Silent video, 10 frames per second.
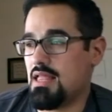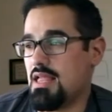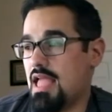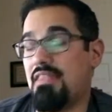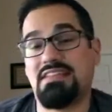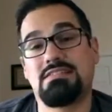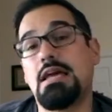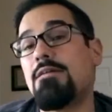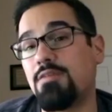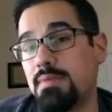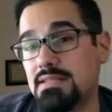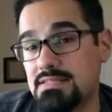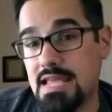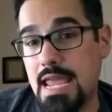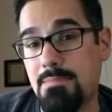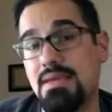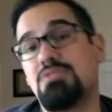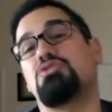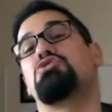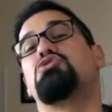And it's tough for me to say because
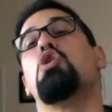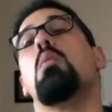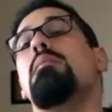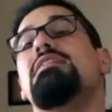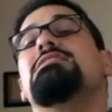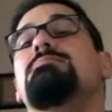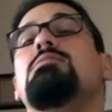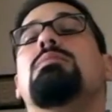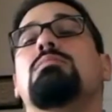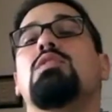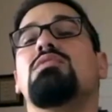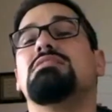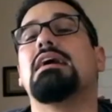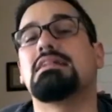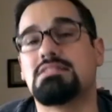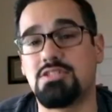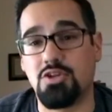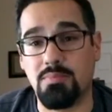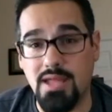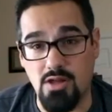there's so many Spielberg movies that I
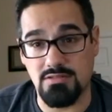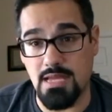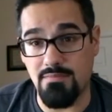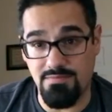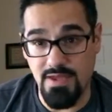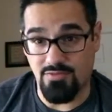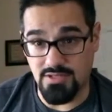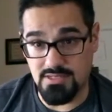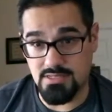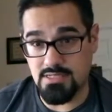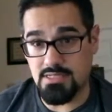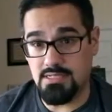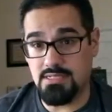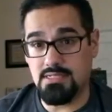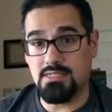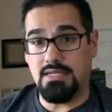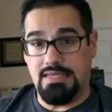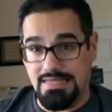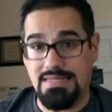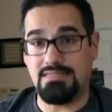consider my all-time favorites.
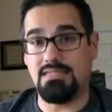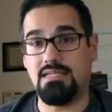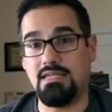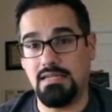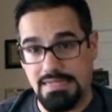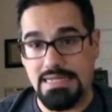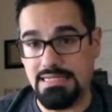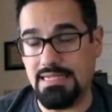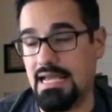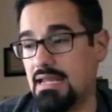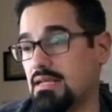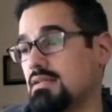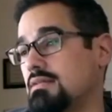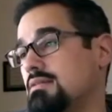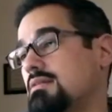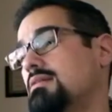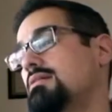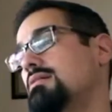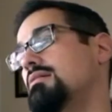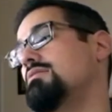E.T., Indiana,
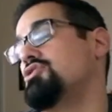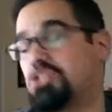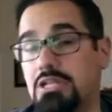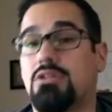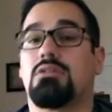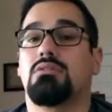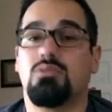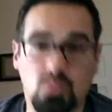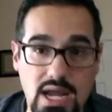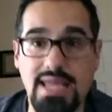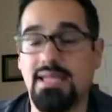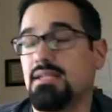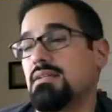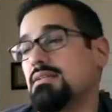Schindler, Ryan.